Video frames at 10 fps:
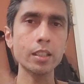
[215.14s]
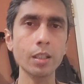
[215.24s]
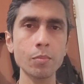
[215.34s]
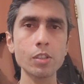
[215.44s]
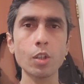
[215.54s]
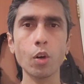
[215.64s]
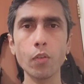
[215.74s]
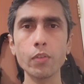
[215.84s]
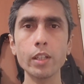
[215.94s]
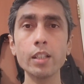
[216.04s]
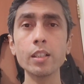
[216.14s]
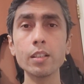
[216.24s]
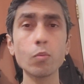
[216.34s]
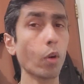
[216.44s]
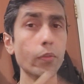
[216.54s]
terms of in
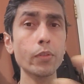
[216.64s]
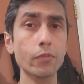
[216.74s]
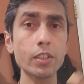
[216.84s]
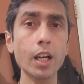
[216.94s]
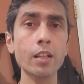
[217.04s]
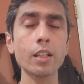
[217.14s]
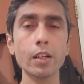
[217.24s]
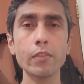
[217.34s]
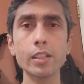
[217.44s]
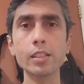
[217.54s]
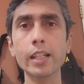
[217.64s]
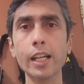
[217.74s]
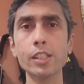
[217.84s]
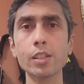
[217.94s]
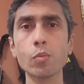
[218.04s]
what we've done with this
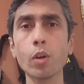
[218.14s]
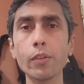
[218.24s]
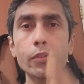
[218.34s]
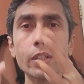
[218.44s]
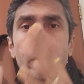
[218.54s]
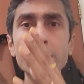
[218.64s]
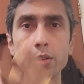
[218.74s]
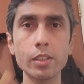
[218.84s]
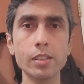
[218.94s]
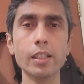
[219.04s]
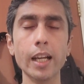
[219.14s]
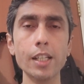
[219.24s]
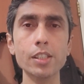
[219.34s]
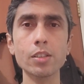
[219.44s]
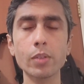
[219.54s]
clash, what we've given to this
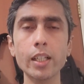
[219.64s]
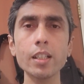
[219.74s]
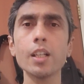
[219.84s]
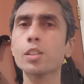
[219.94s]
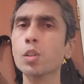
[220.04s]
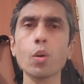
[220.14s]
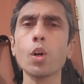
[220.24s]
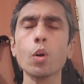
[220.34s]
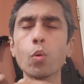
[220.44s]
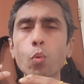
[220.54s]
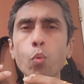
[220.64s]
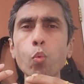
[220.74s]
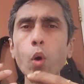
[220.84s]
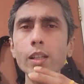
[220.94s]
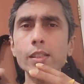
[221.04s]
clash, right? So
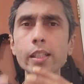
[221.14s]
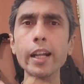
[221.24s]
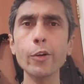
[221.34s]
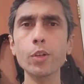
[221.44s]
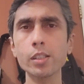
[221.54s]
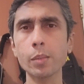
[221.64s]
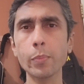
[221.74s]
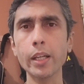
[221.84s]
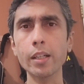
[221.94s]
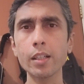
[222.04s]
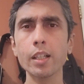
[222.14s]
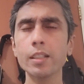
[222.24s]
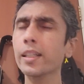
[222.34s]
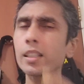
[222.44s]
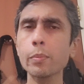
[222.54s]
what scenario does it paint?
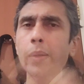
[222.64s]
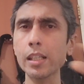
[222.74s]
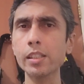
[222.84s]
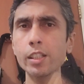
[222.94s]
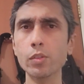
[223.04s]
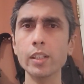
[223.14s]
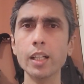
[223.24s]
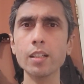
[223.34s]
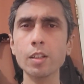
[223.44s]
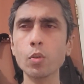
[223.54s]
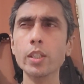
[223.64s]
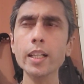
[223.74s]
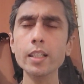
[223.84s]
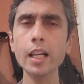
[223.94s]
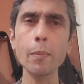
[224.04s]
Take the best case of that. Now
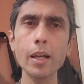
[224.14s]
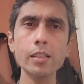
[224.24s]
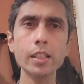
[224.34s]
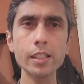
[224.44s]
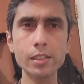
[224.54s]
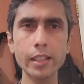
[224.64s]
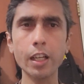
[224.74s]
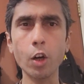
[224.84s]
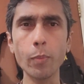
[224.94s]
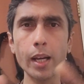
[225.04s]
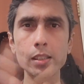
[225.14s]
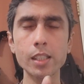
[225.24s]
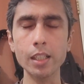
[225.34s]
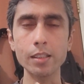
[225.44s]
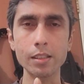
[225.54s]
take their best case, take our best
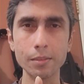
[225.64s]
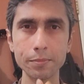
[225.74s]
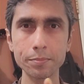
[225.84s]
case.